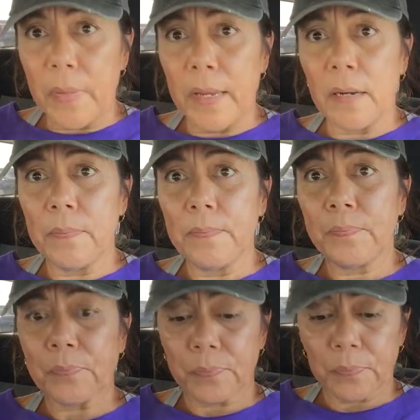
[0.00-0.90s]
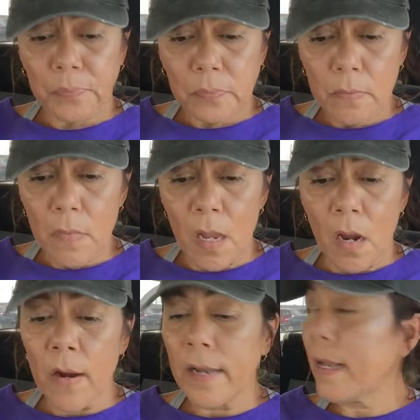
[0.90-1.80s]
beat them.
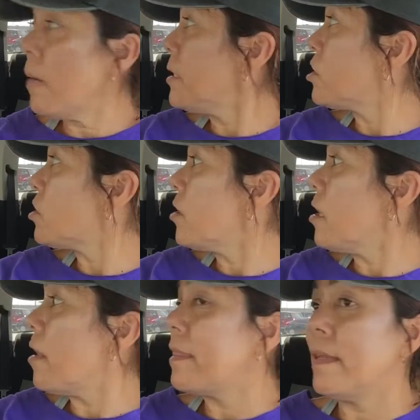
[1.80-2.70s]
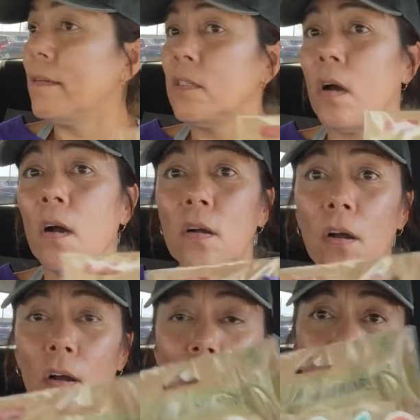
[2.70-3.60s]
All right, now I'm going to show y'all the
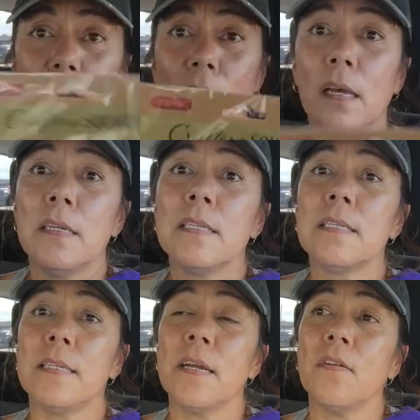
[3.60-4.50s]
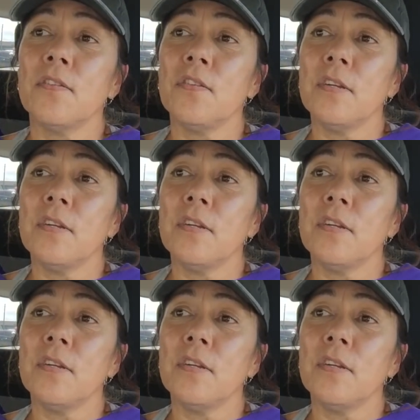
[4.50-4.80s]
doggone stickers,